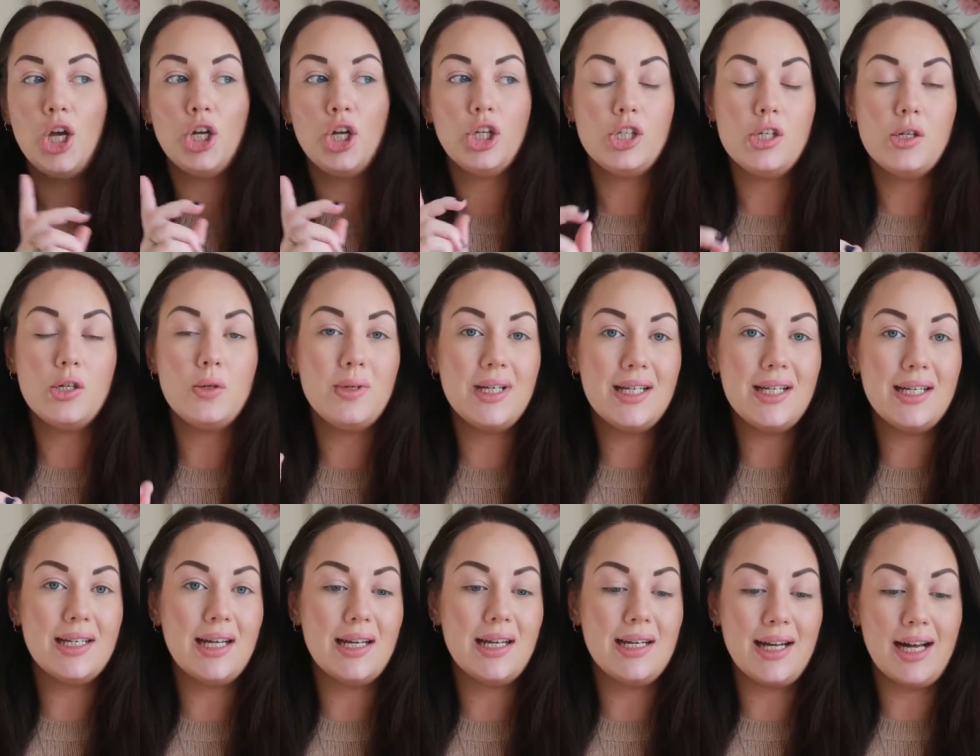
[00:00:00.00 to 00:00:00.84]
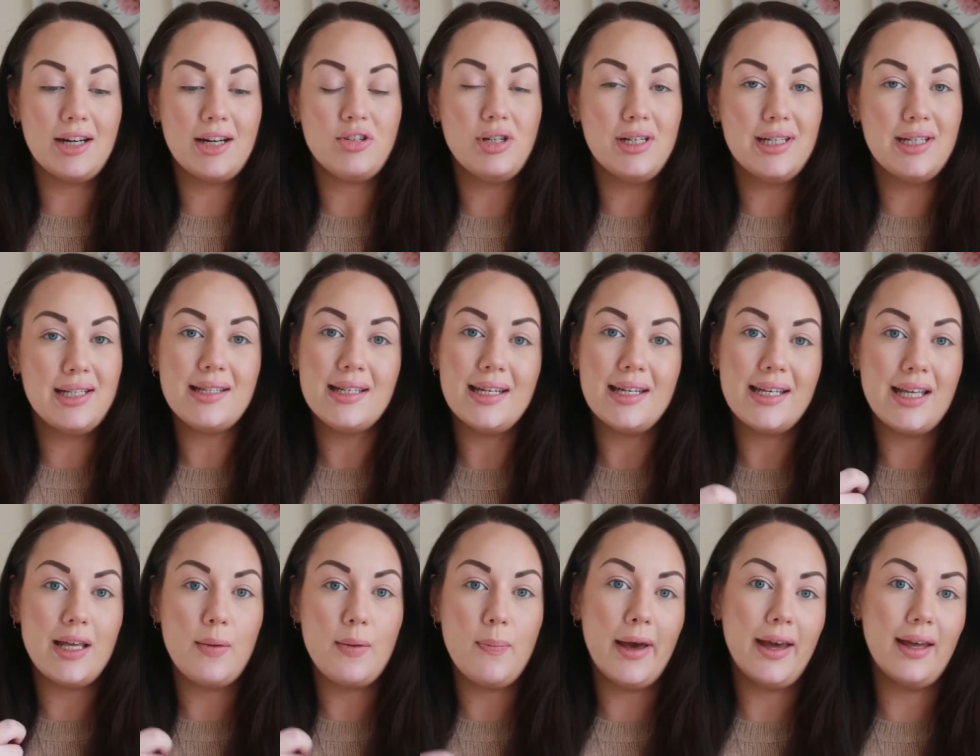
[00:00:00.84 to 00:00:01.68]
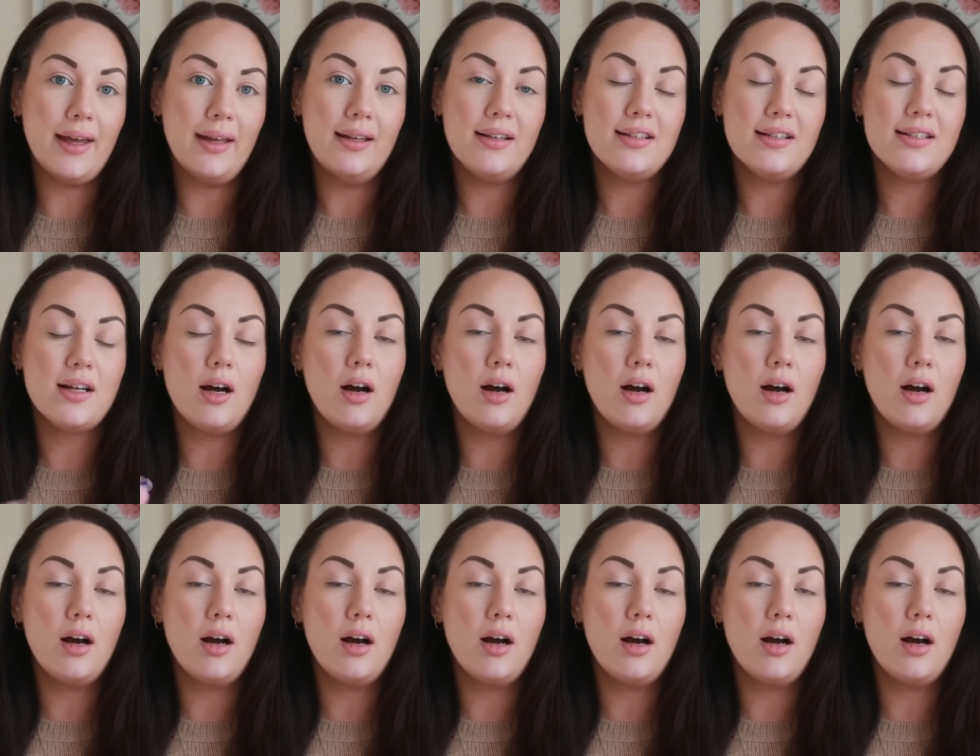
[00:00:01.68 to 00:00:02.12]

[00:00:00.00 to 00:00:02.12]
you need a naturally sticky base.